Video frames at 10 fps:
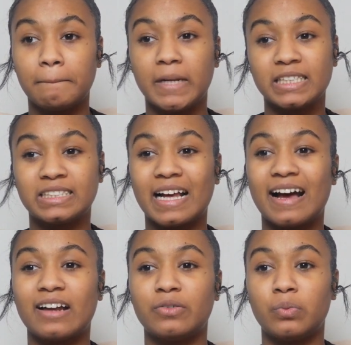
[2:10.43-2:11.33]

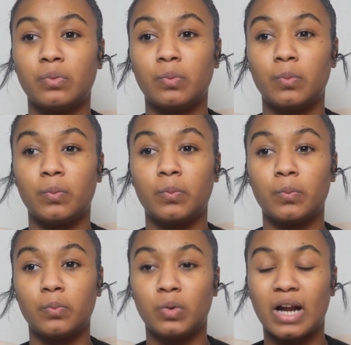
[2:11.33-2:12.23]
decide
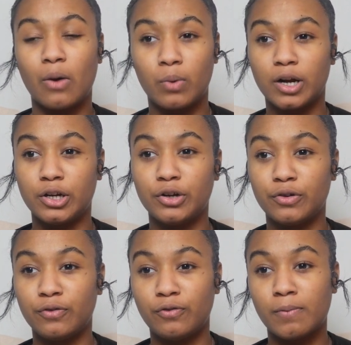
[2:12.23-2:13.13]
what I want to
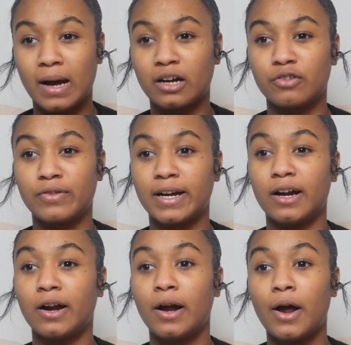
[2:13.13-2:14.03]
do for my
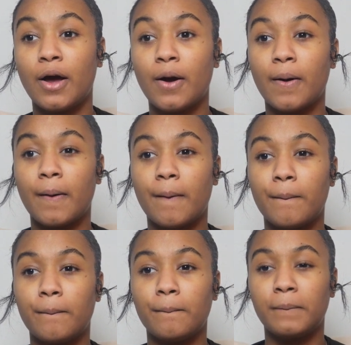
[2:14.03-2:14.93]
career,
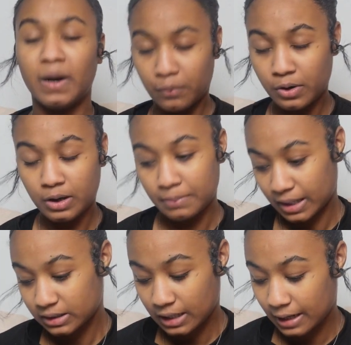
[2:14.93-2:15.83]
but we'll come
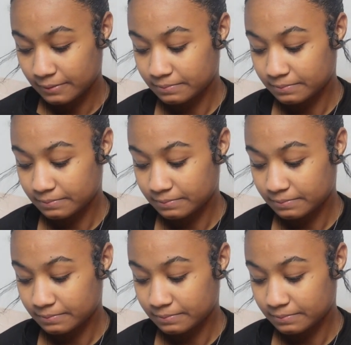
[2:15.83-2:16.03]
back to that.